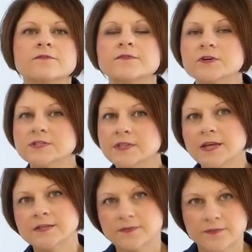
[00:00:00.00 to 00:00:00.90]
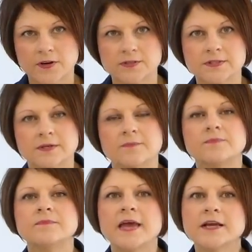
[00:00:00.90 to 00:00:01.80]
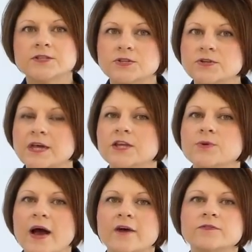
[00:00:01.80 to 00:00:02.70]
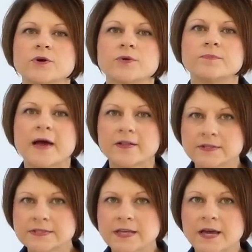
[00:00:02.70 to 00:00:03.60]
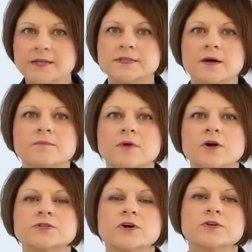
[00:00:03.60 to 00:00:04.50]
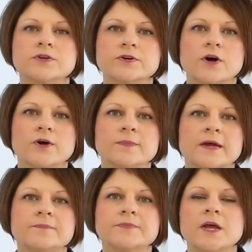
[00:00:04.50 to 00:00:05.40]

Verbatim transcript: First things first. Make sure that you have your balance lines marked on your garment.